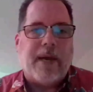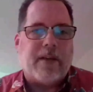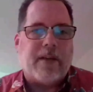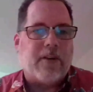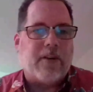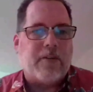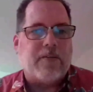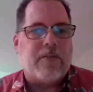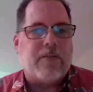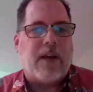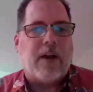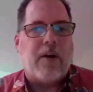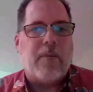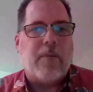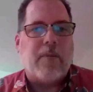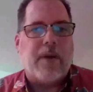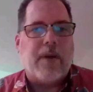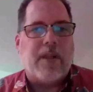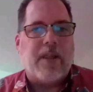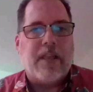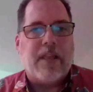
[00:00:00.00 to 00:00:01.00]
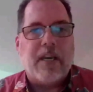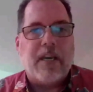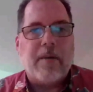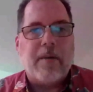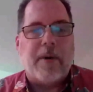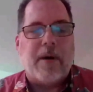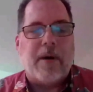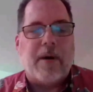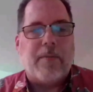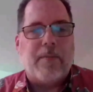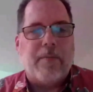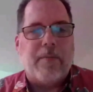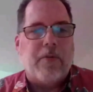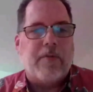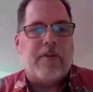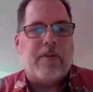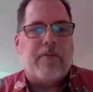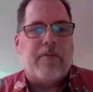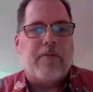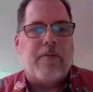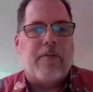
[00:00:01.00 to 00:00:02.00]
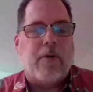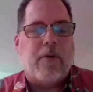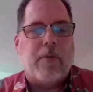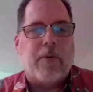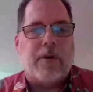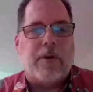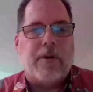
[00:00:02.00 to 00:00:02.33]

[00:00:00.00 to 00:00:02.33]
in terms of how we think about moving forward.